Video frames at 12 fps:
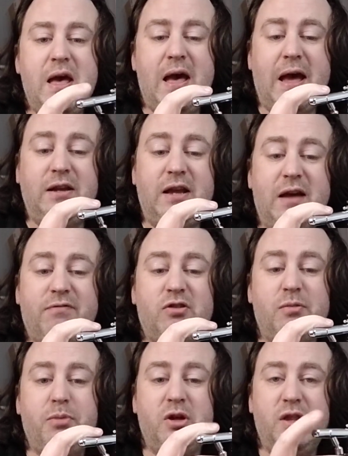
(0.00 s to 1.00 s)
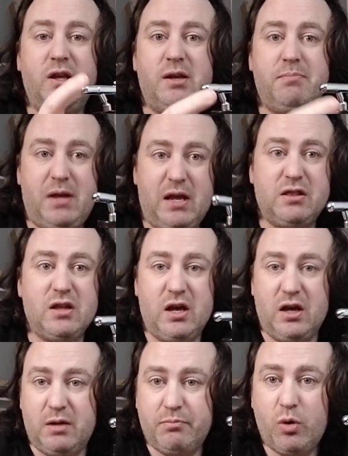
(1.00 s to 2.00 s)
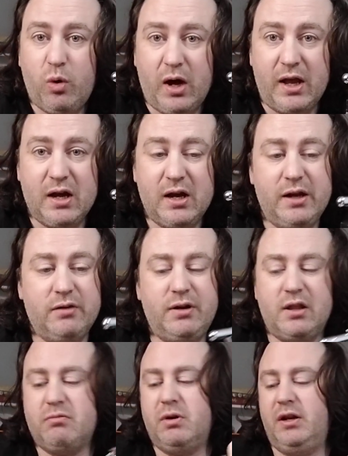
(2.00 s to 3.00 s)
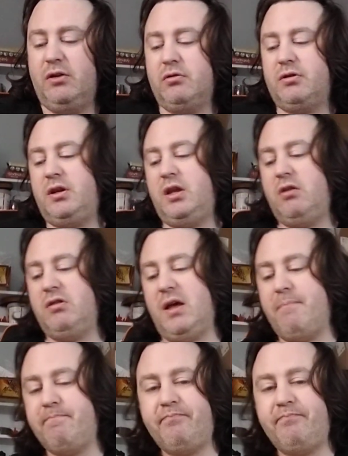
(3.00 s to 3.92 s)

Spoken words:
And you have to put the PSI up quite high on this one in order to use it.